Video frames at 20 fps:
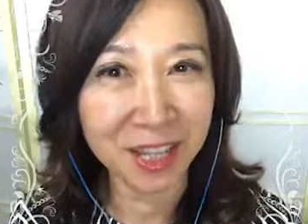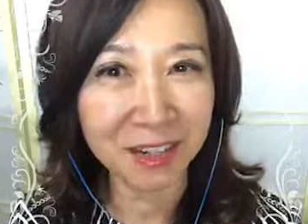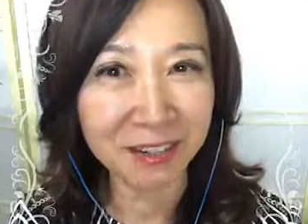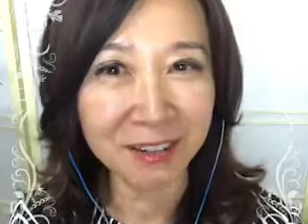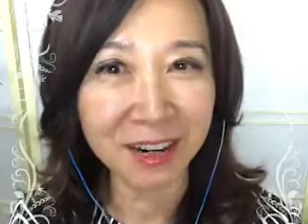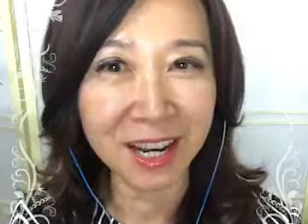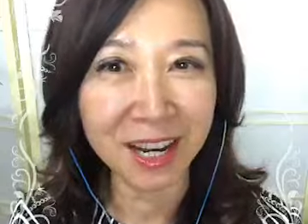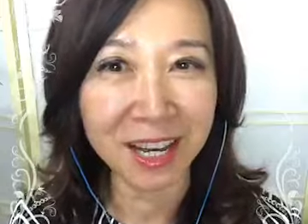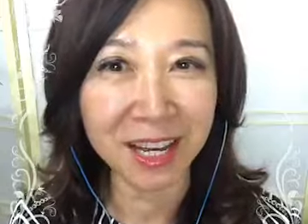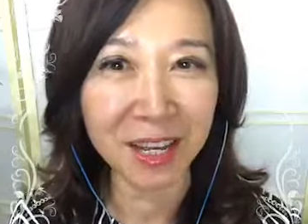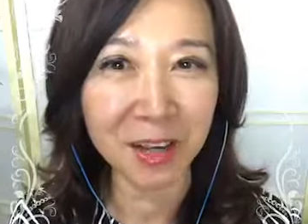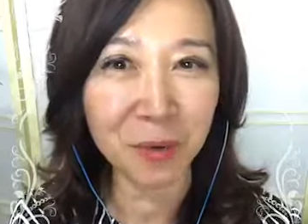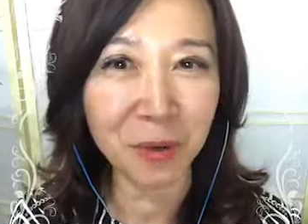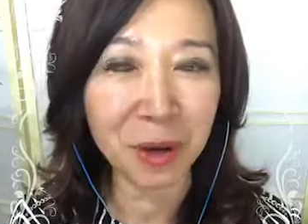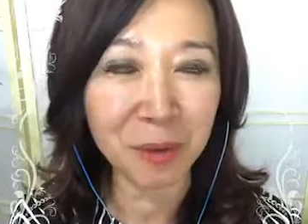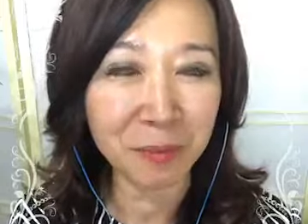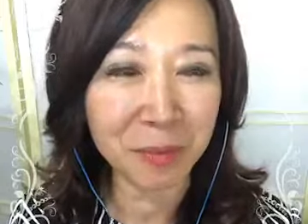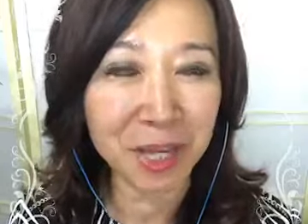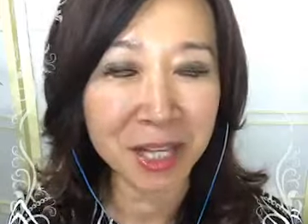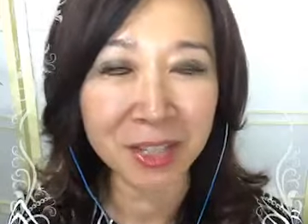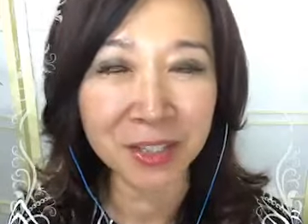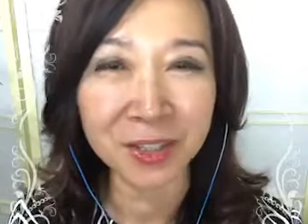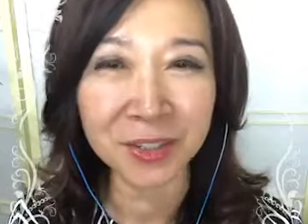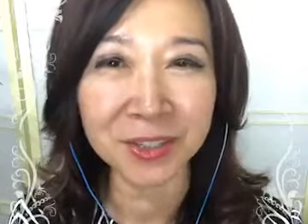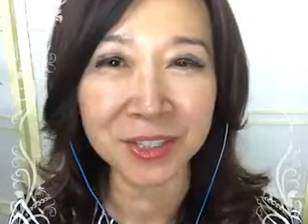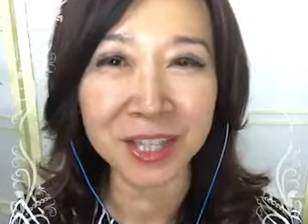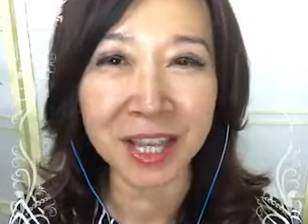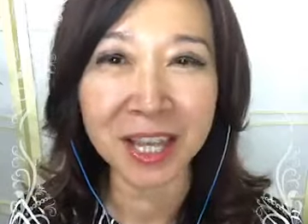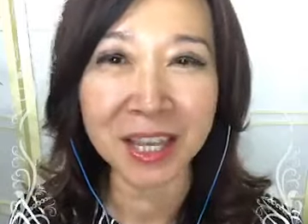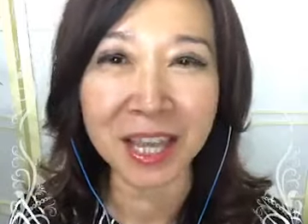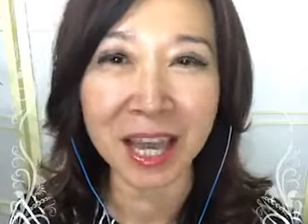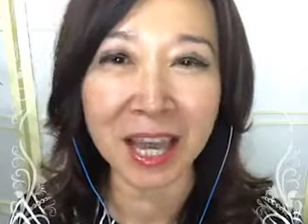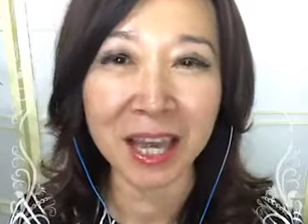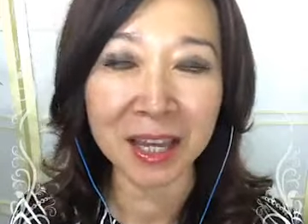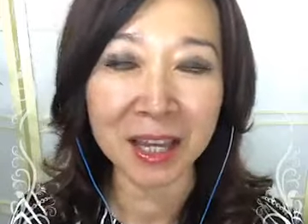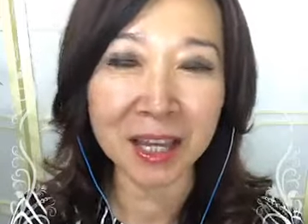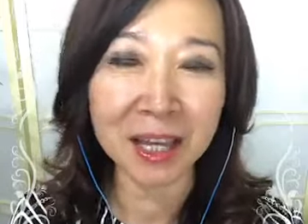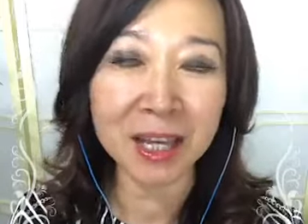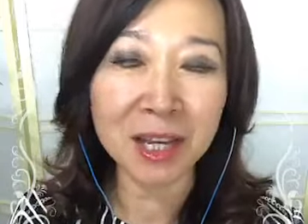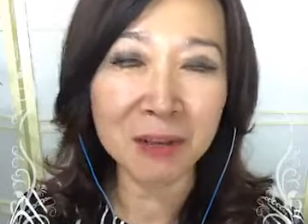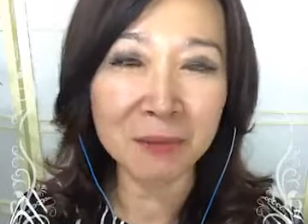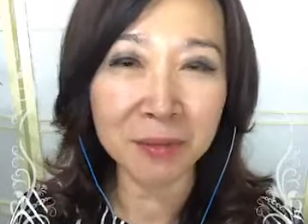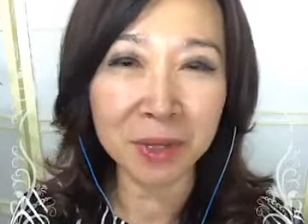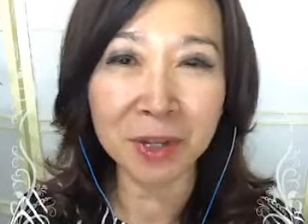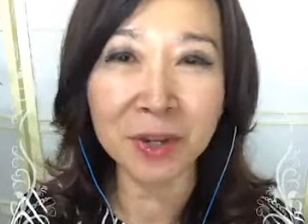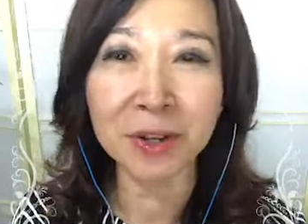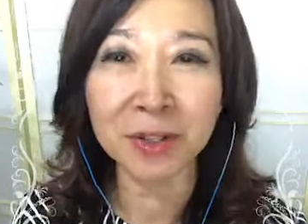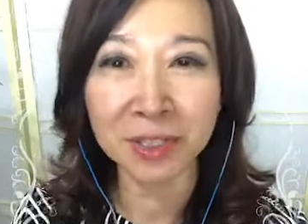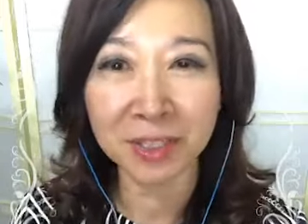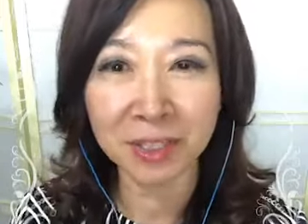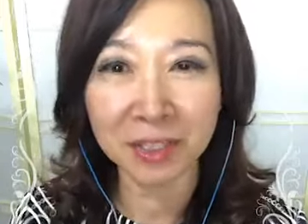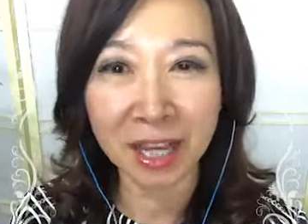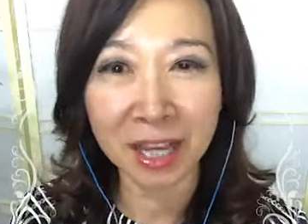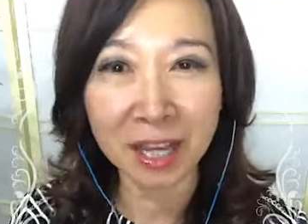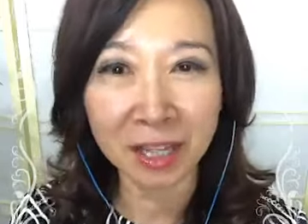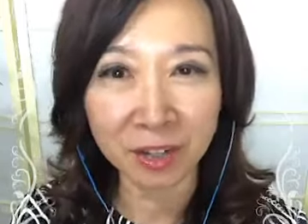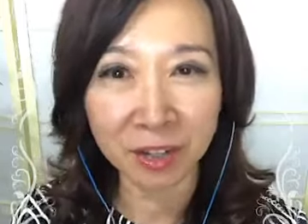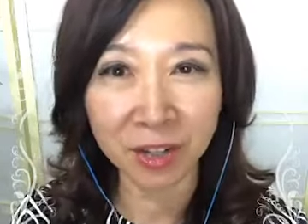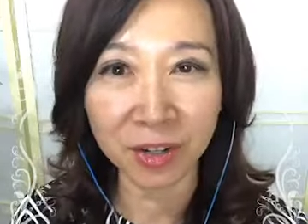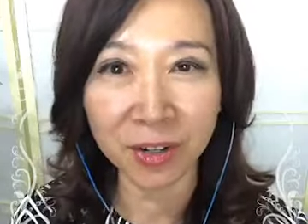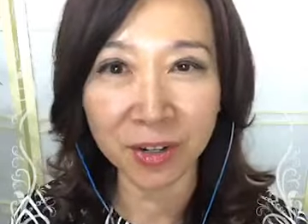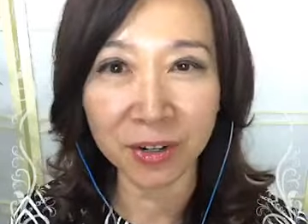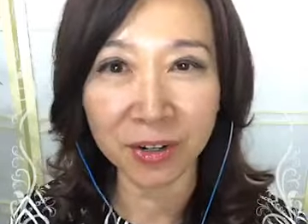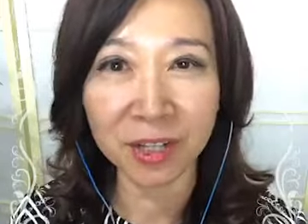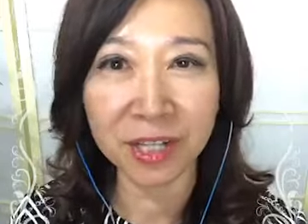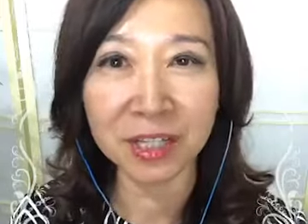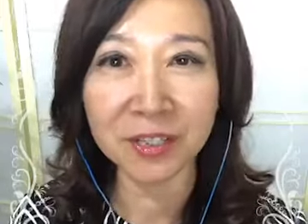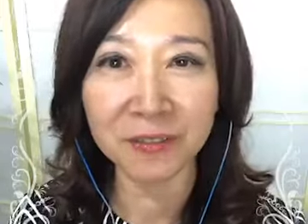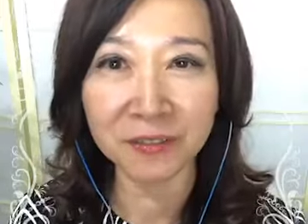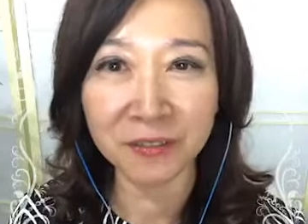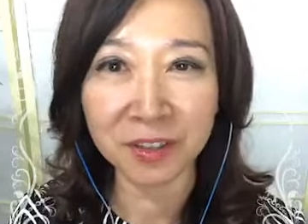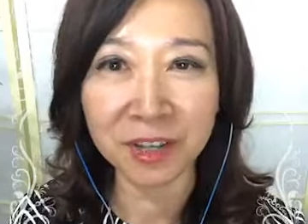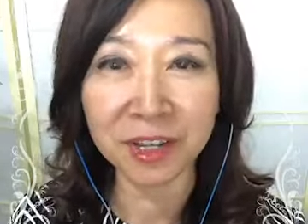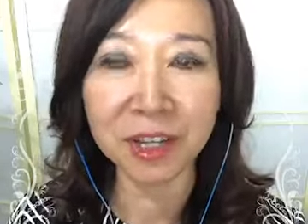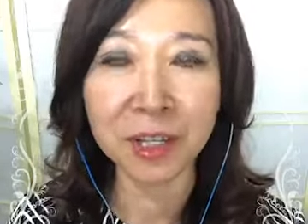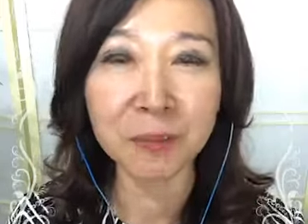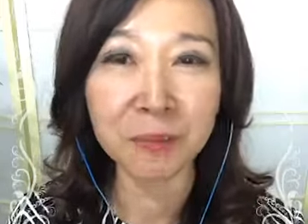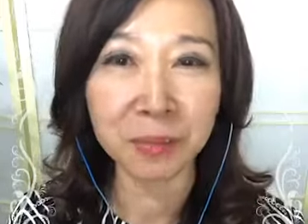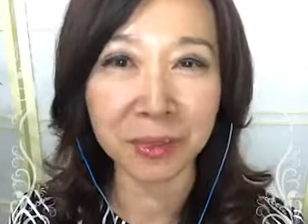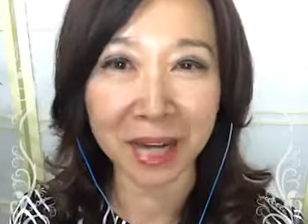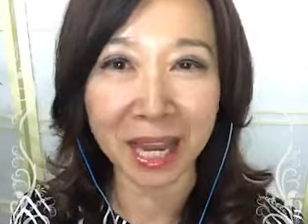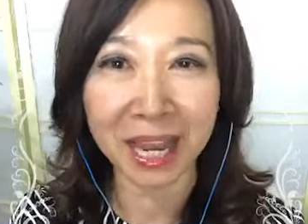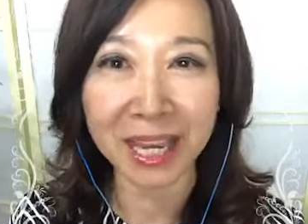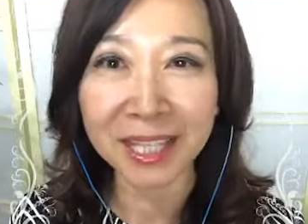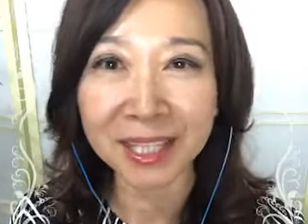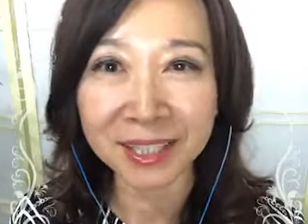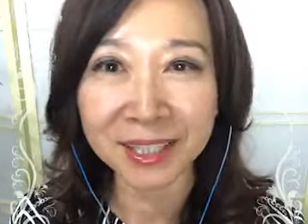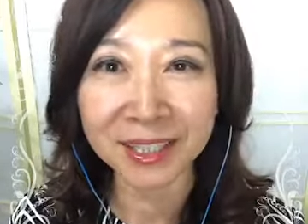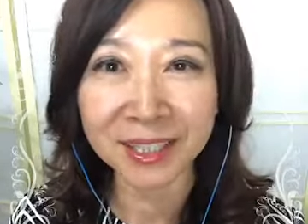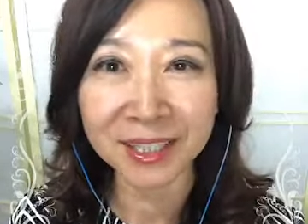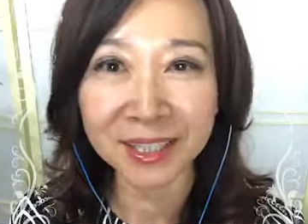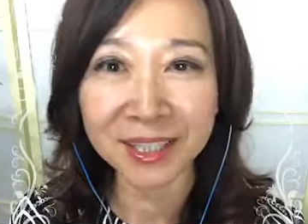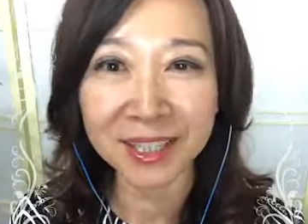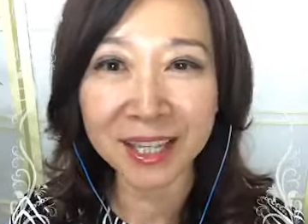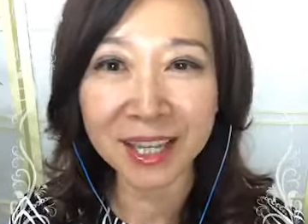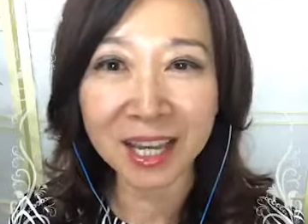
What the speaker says: that right? What makes you say that? Because that girl is very bright.